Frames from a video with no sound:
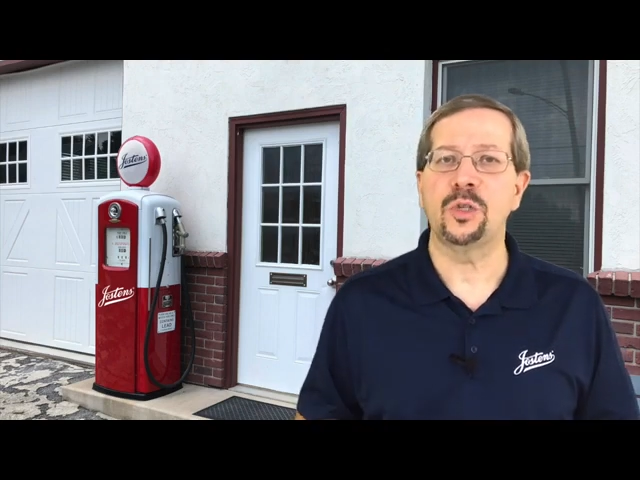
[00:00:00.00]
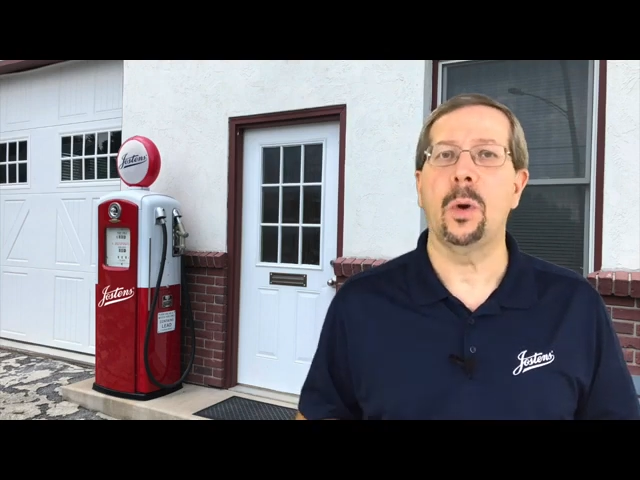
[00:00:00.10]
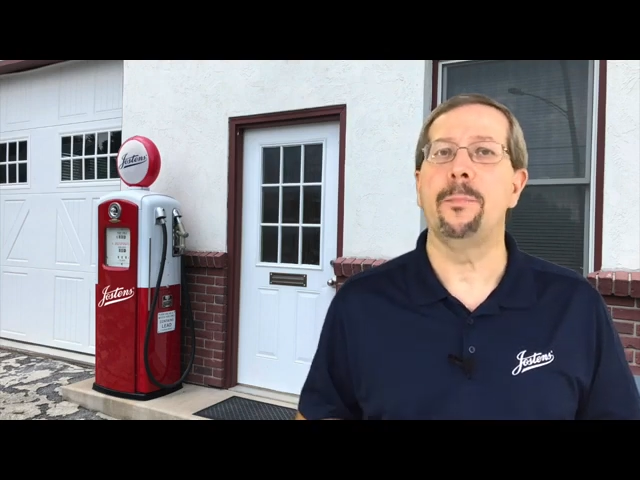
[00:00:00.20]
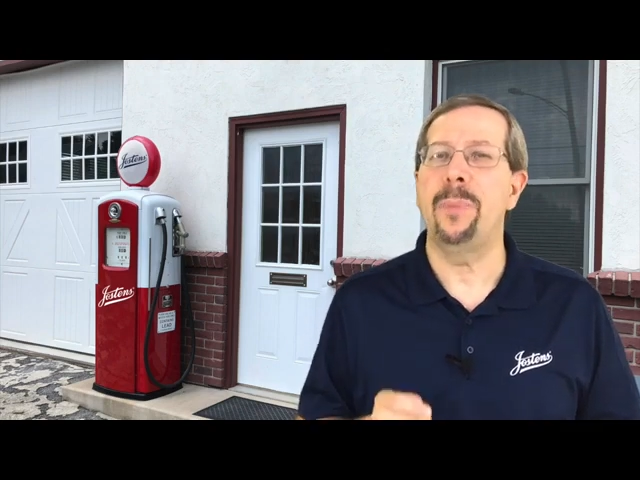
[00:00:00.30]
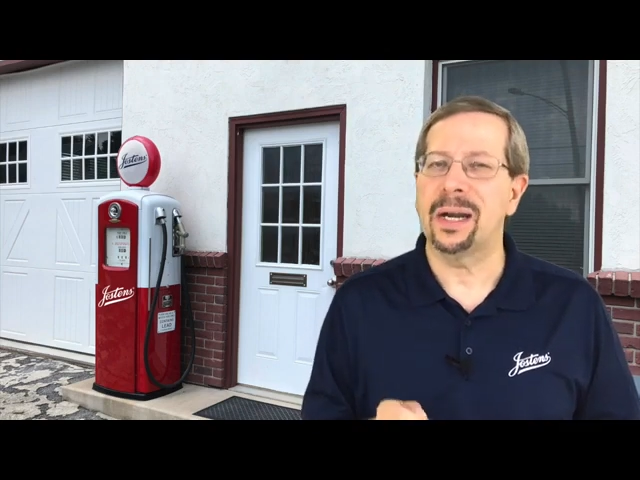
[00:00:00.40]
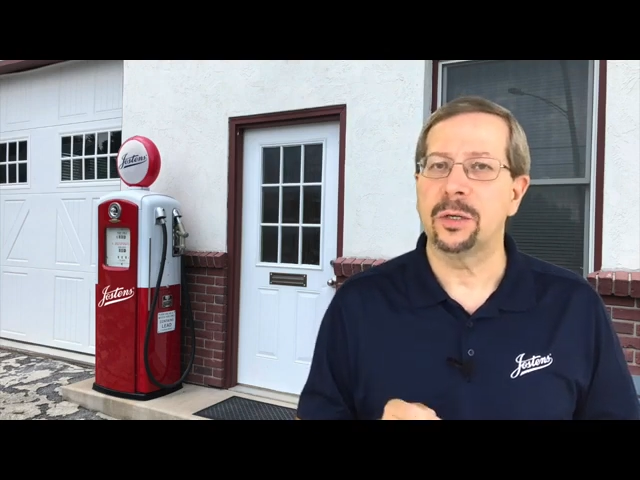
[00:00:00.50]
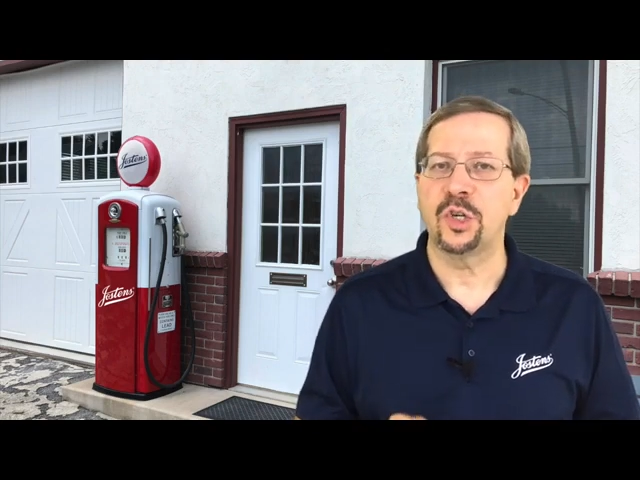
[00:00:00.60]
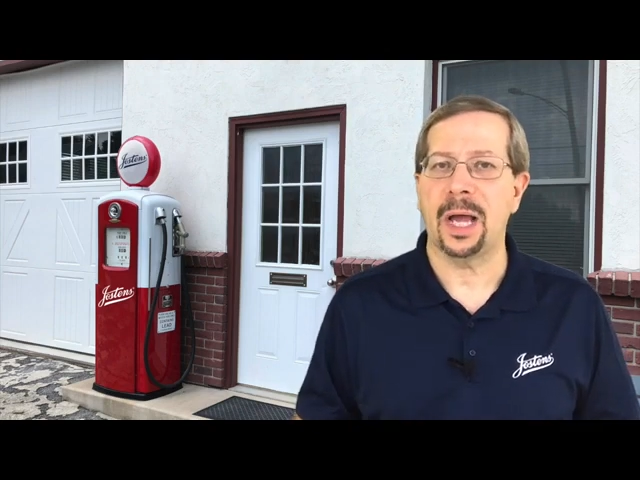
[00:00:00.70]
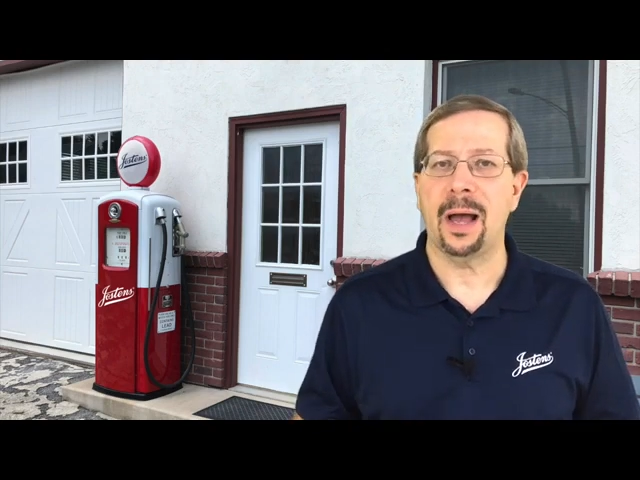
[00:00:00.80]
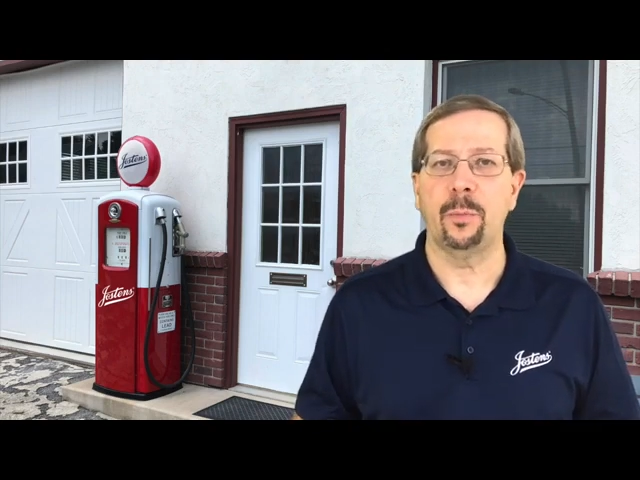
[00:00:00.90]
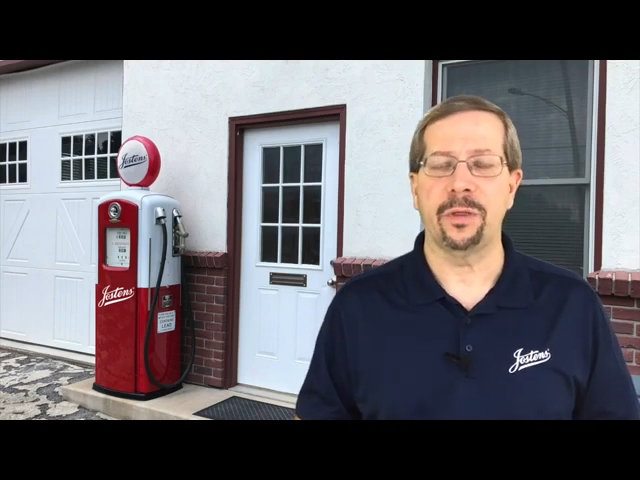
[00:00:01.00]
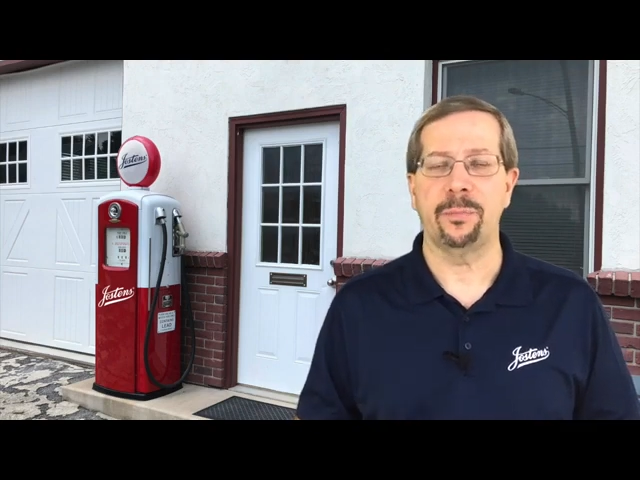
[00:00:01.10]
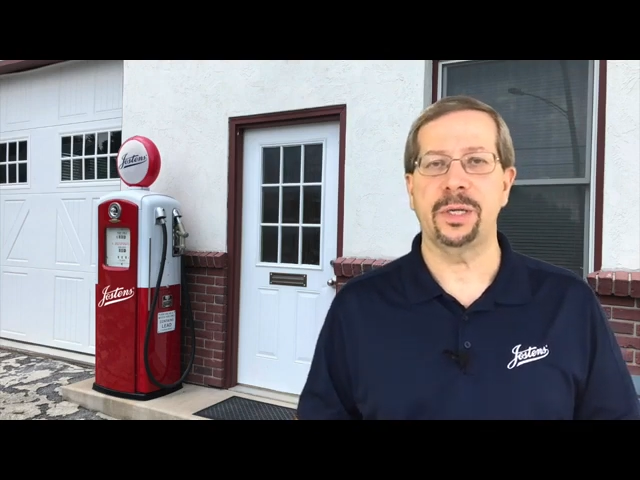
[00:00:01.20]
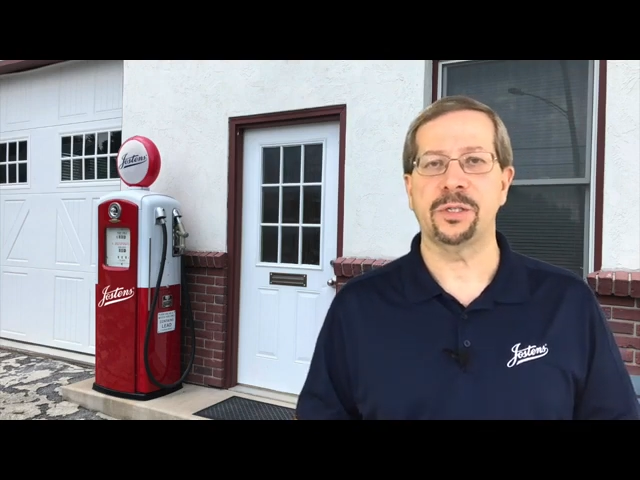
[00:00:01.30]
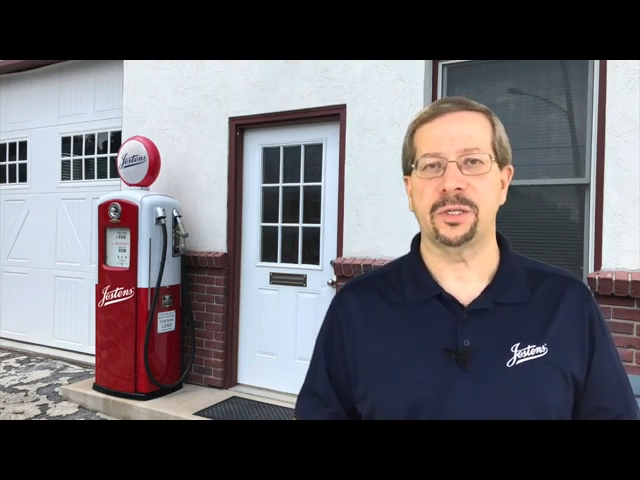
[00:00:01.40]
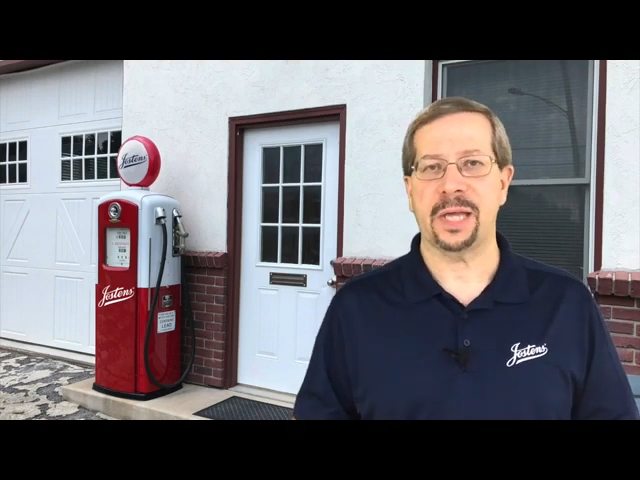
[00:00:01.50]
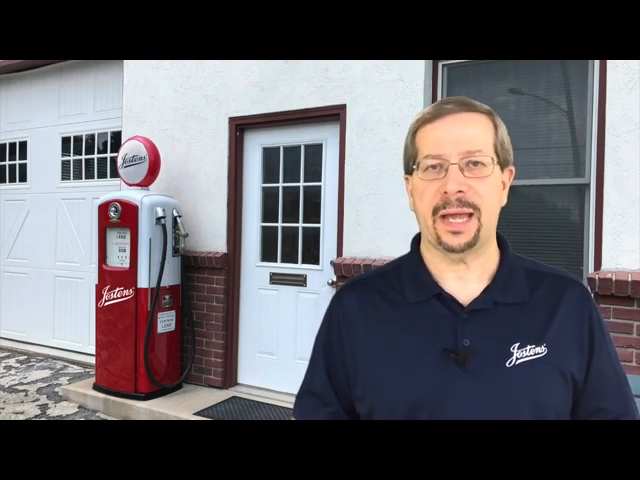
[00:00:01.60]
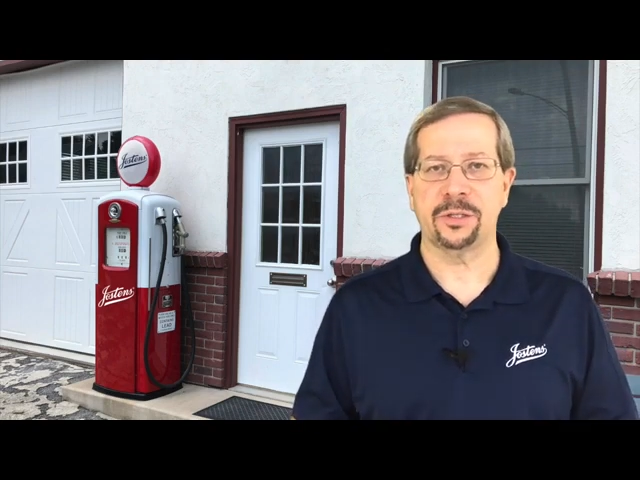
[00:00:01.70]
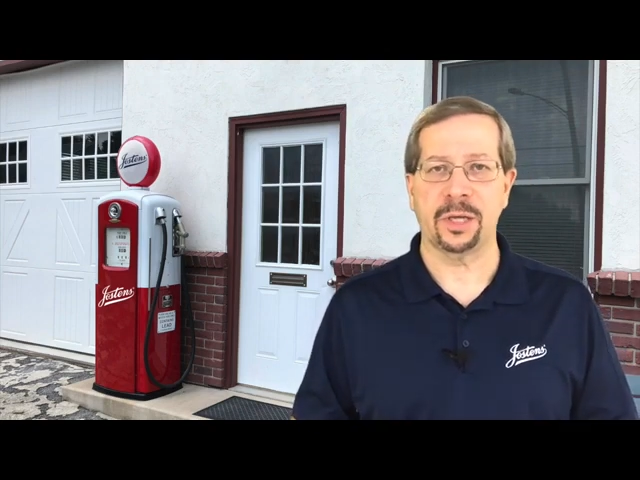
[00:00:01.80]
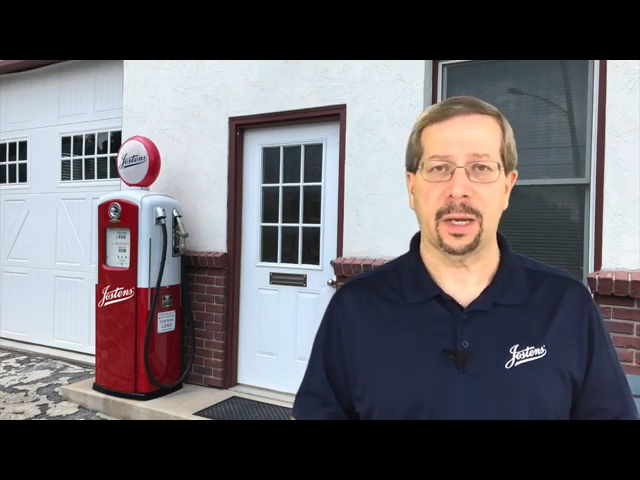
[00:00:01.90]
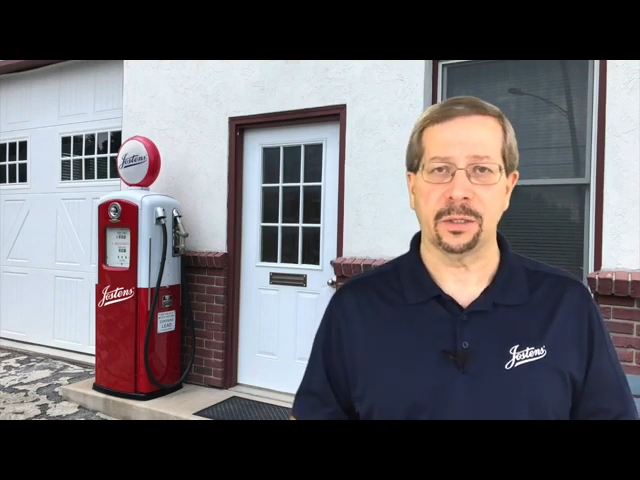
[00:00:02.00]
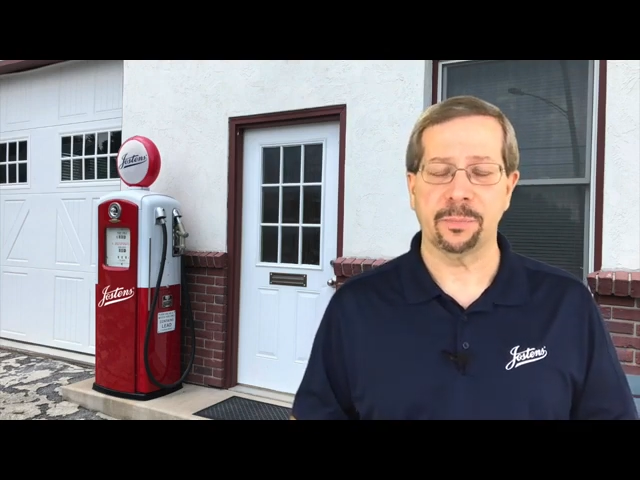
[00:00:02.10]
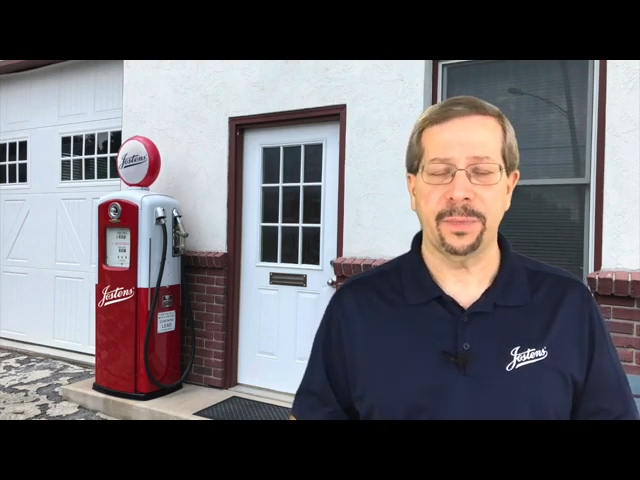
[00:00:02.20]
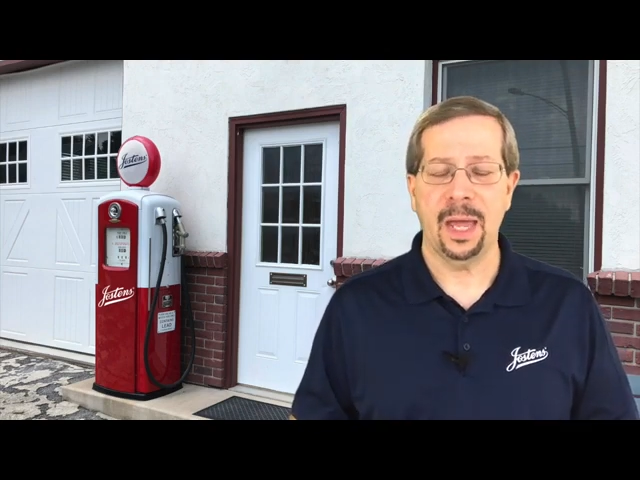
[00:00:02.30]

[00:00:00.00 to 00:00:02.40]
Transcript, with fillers: do a better job with business ad sales.